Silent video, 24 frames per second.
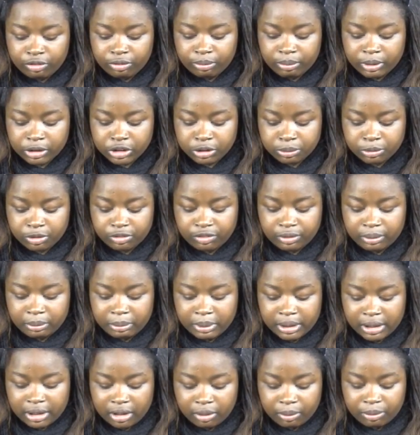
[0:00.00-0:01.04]
much more
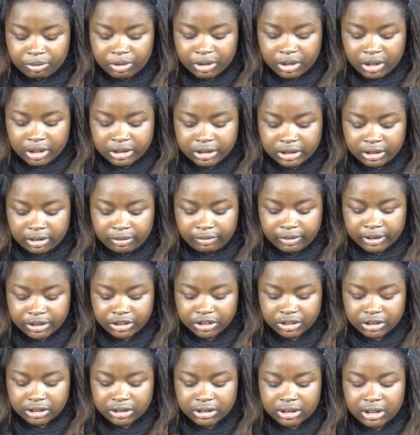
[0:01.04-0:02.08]
familiar with the codes and
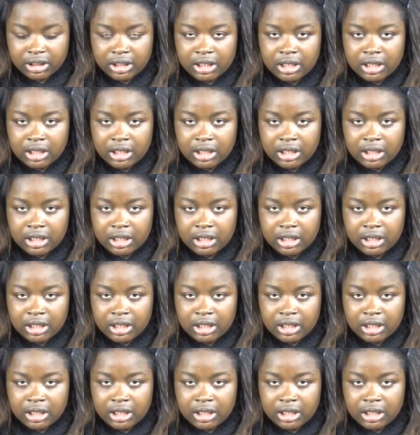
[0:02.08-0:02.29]
conventions.